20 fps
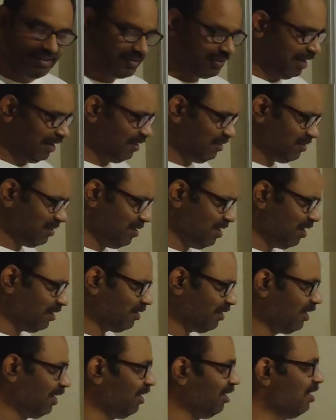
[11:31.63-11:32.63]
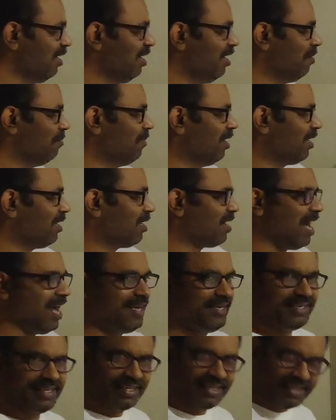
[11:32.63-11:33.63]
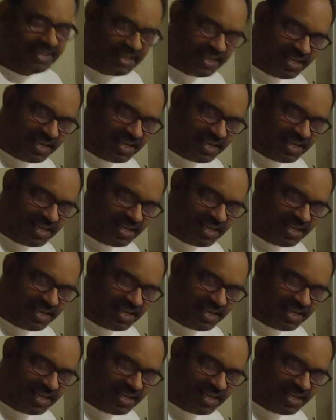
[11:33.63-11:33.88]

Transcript: That is nothing but writing